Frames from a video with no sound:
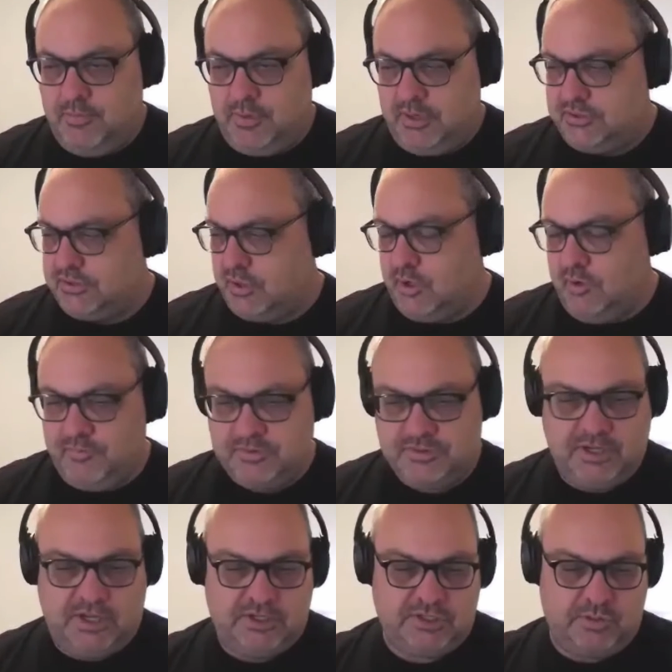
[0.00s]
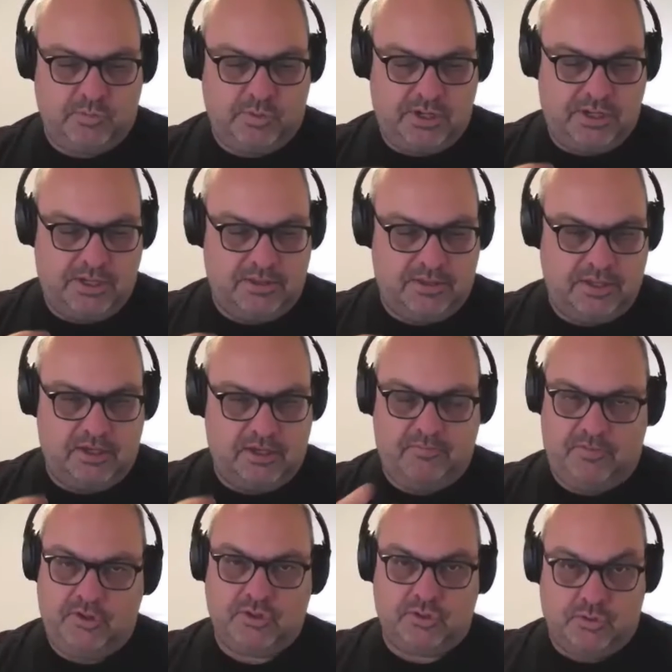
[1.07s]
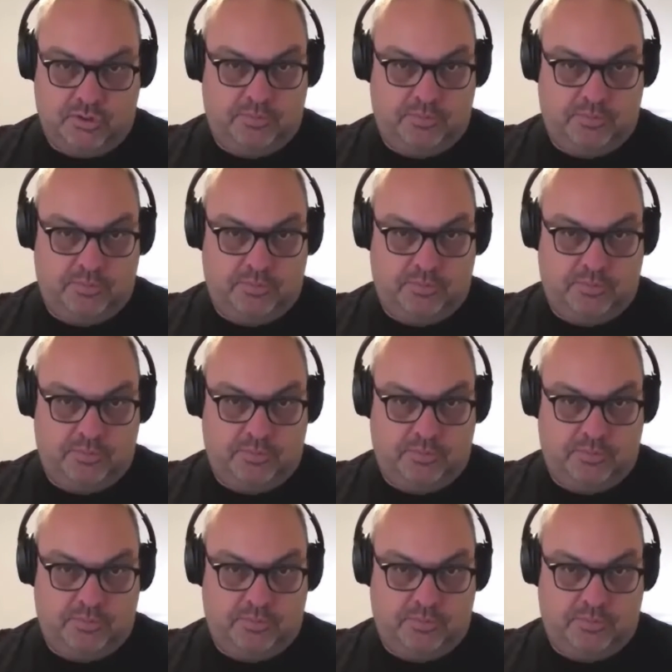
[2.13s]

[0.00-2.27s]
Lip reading: But it's a conversation where the individual,